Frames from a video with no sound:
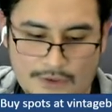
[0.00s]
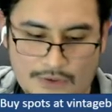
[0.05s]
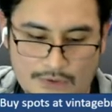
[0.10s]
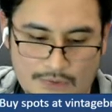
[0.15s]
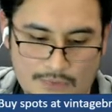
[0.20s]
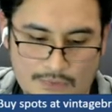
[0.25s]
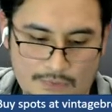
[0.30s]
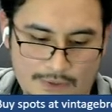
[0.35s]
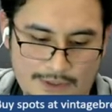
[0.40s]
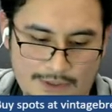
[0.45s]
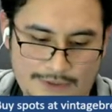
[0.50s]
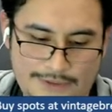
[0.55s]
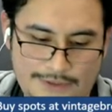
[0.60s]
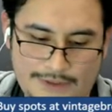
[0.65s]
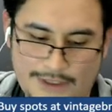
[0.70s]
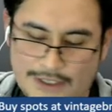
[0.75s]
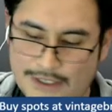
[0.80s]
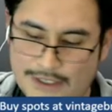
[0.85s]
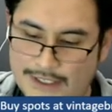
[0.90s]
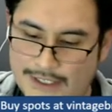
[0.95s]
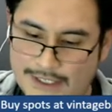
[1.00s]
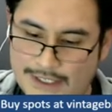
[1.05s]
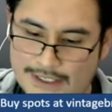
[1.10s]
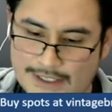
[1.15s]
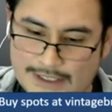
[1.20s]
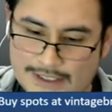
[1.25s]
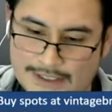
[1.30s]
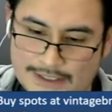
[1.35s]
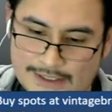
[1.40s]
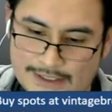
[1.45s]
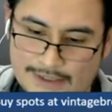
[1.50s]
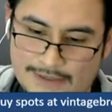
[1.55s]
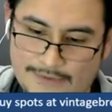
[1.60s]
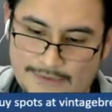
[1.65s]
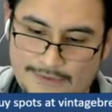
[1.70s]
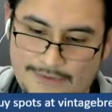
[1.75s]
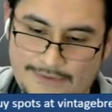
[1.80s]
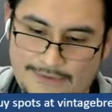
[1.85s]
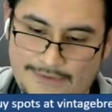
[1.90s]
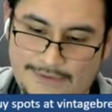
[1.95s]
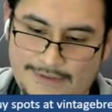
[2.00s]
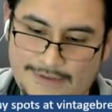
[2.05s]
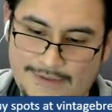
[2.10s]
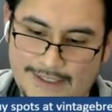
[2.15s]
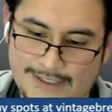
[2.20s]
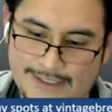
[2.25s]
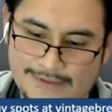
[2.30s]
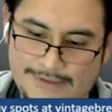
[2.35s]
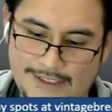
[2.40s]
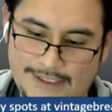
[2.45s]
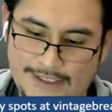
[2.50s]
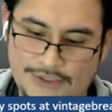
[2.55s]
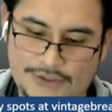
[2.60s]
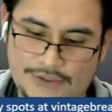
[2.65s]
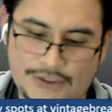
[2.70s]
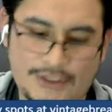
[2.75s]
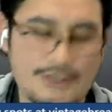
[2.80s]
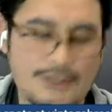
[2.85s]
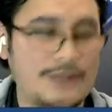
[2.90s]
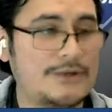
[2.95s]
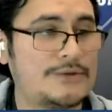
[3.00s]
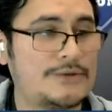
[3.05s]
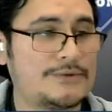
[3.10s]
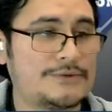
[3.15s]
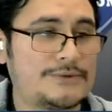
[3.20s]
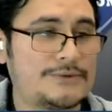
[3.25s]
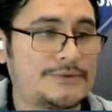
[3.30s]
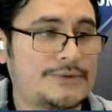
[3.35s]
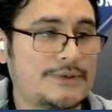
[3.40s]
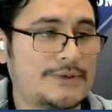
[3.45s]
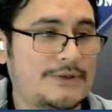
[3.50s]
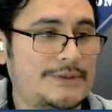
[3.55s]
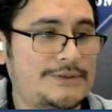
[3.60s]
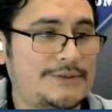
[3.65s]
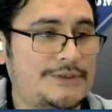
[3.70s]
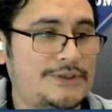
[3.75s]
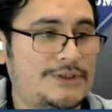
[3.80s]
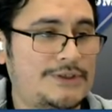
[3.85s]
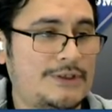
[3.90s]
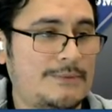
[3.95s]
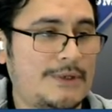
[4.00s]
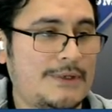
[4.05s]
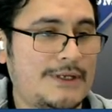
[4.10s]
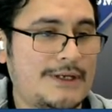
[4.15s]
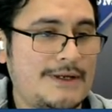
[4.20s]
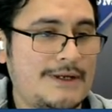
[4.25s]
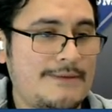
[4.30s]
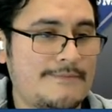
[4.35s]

130, Dahntay Jones going to Jimmy Kuhn.